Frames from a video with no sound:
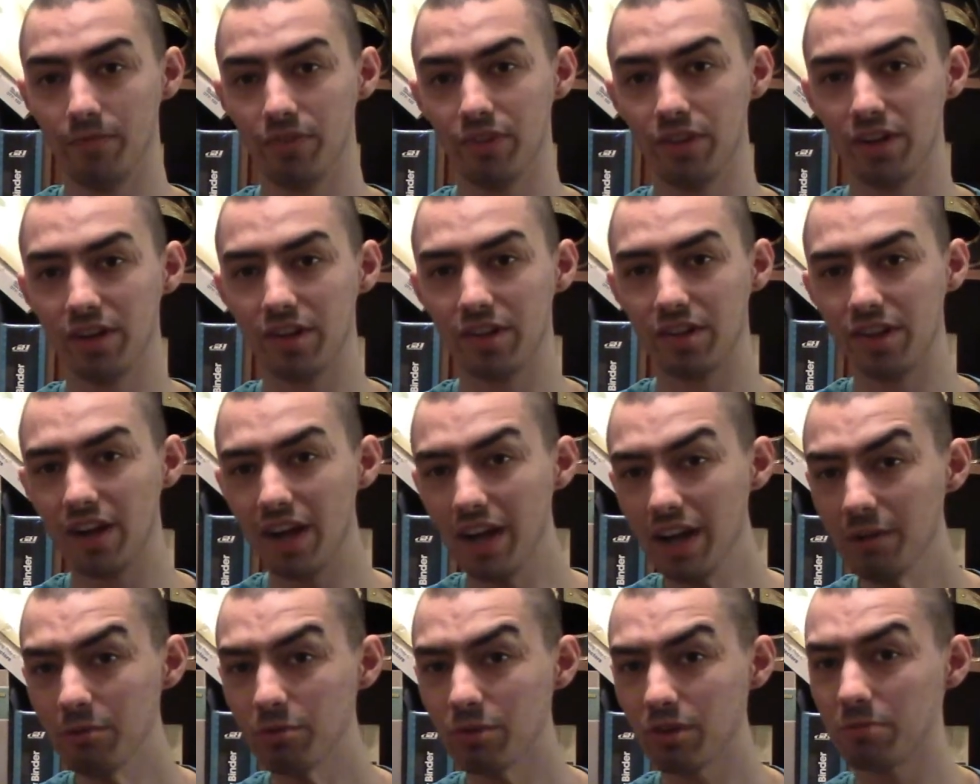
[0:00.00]
The
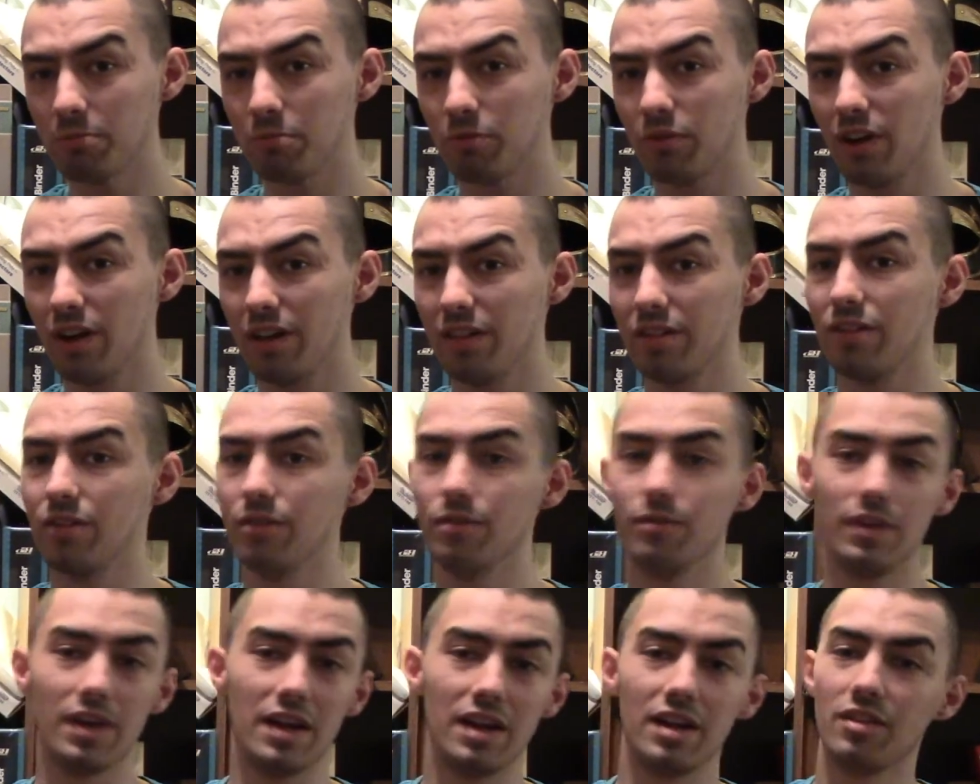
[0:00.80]
design was
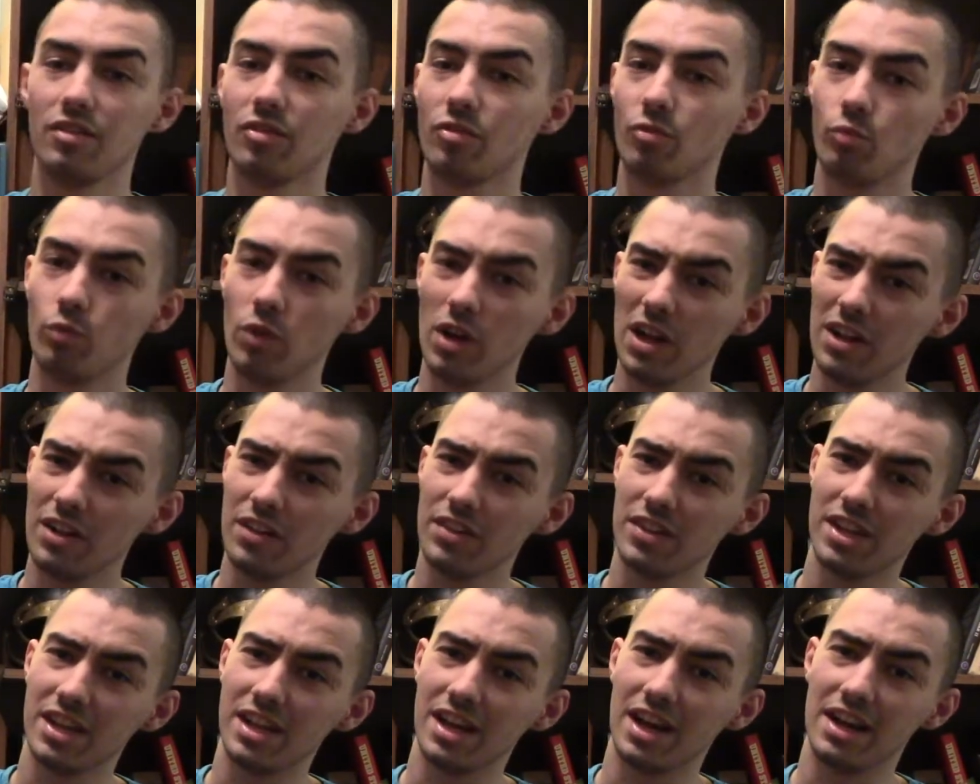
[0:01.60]
impressive, and as
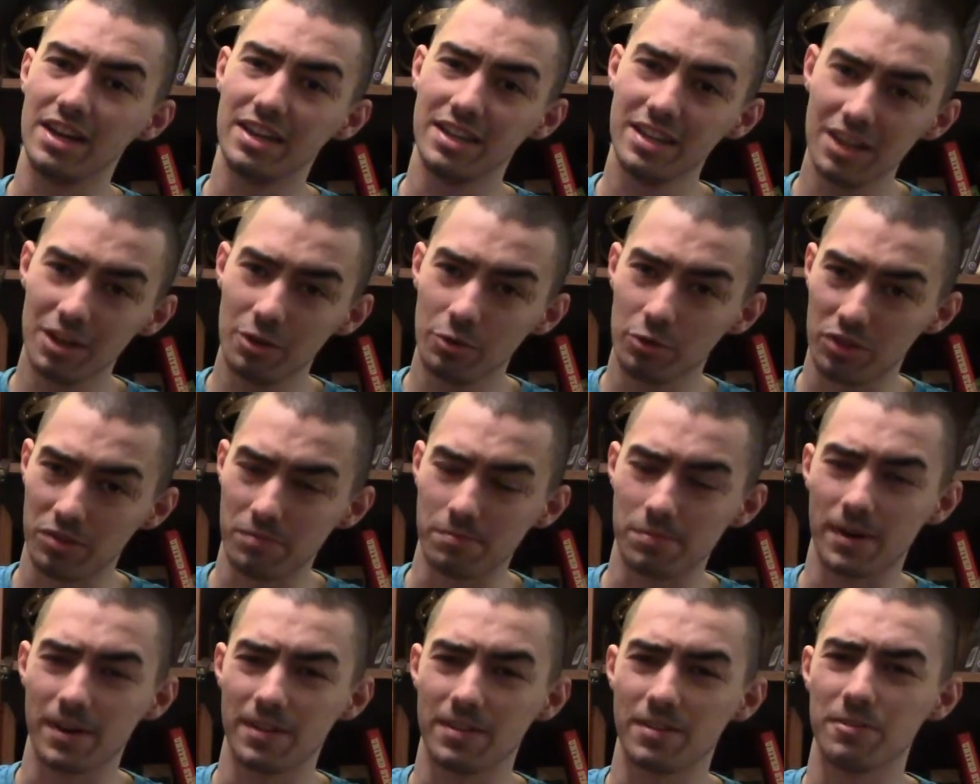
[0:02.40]
well, the idea was
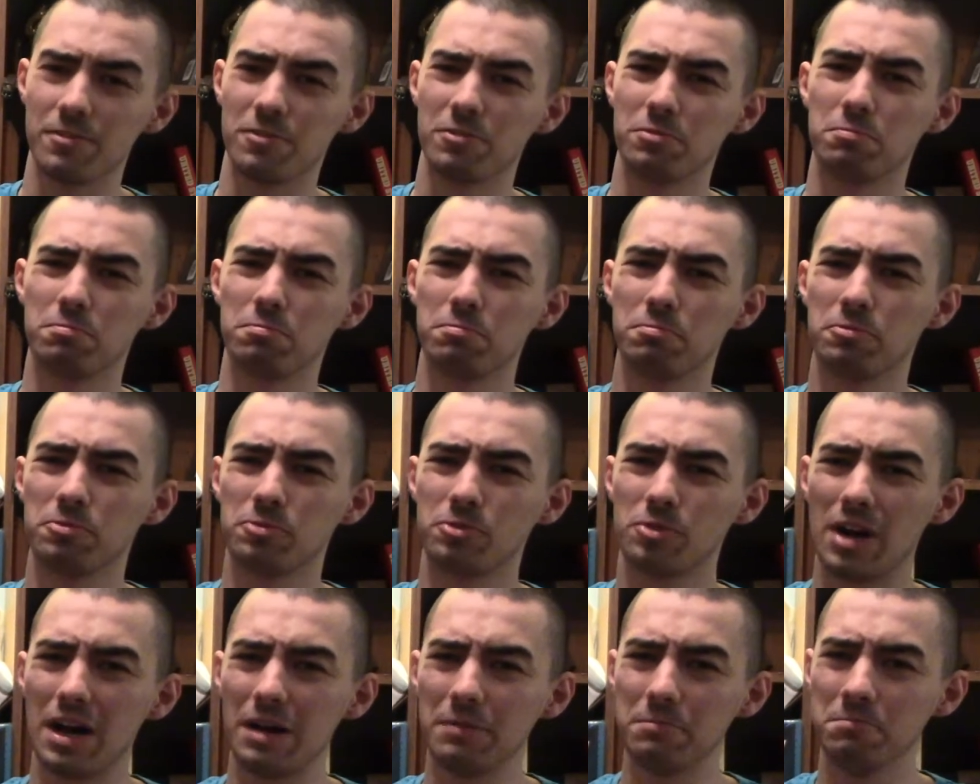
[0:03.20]
impressive.
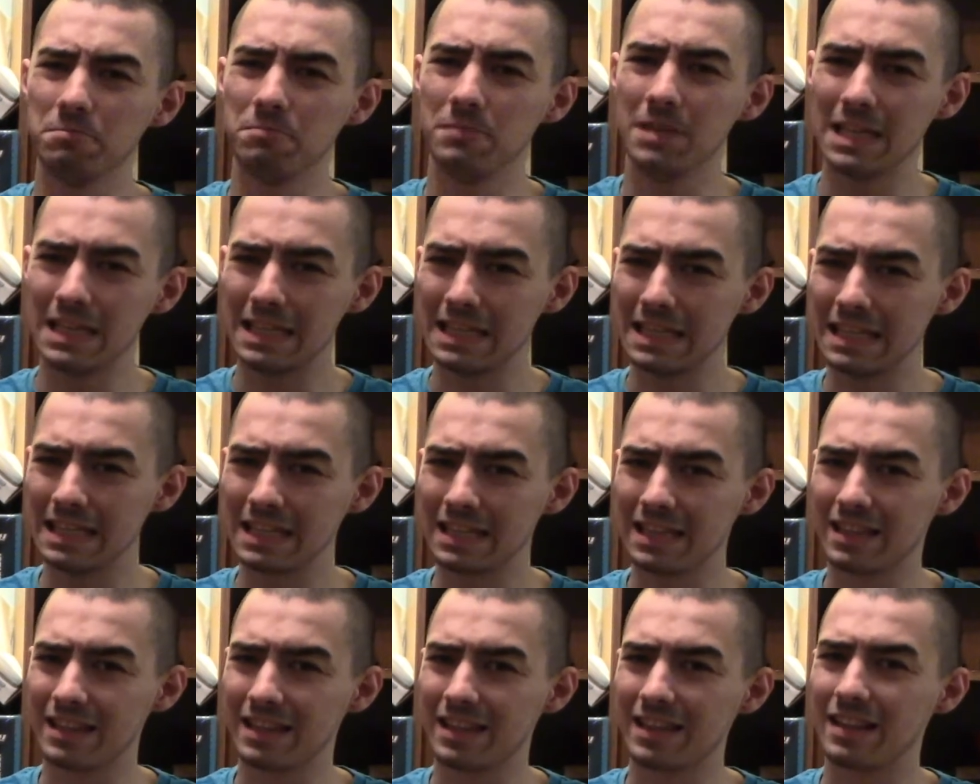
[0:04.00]
Problem
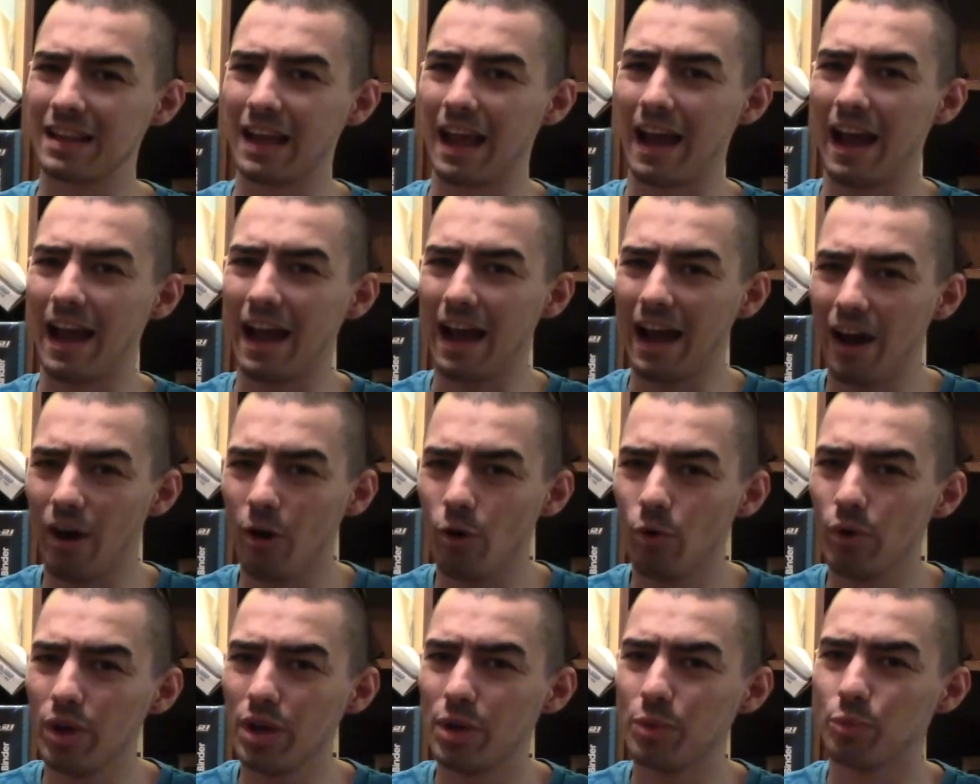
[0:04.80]
is
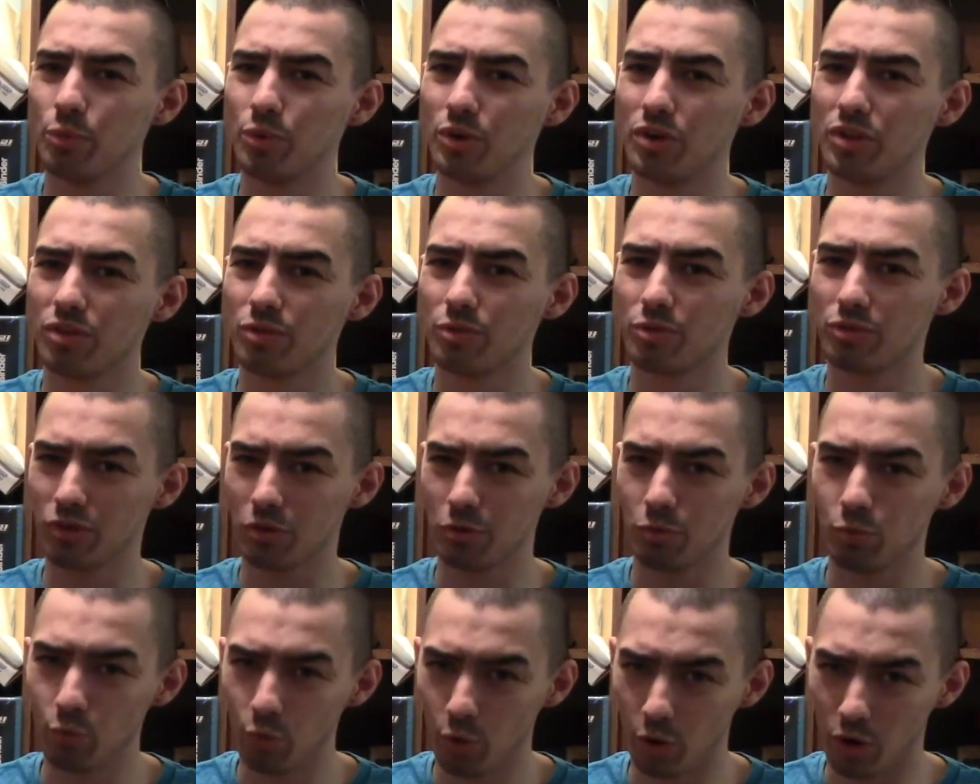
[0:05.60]
how it was
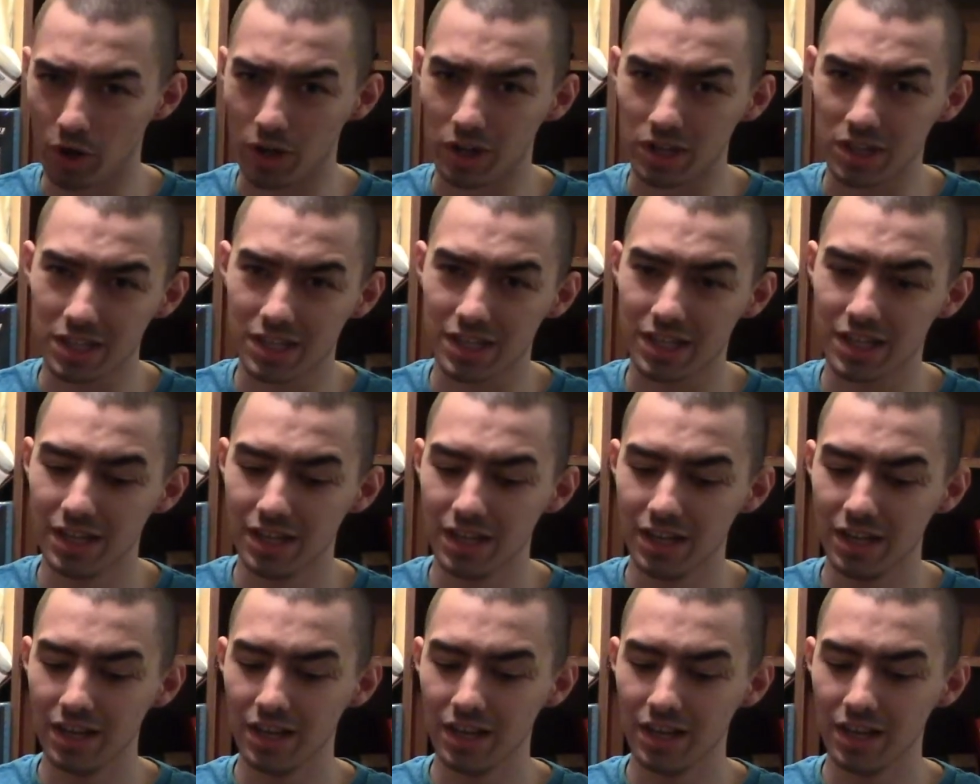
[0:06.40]
to work.